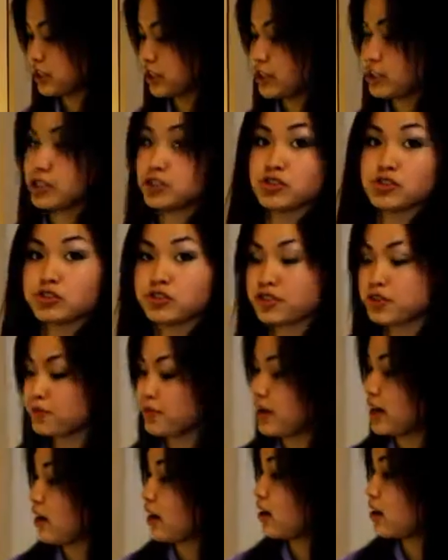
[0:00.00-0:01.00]
into your
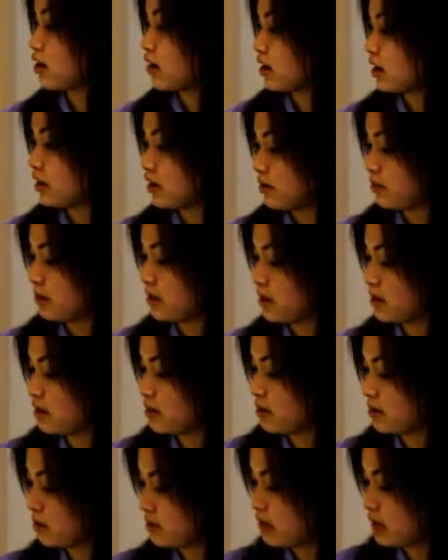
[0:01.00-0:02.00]
pan on
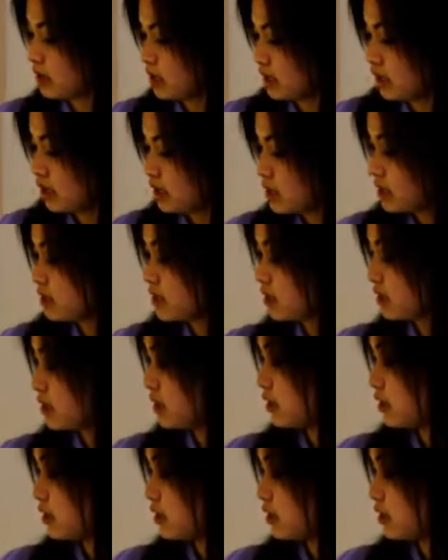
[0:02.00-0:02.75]
medium heat.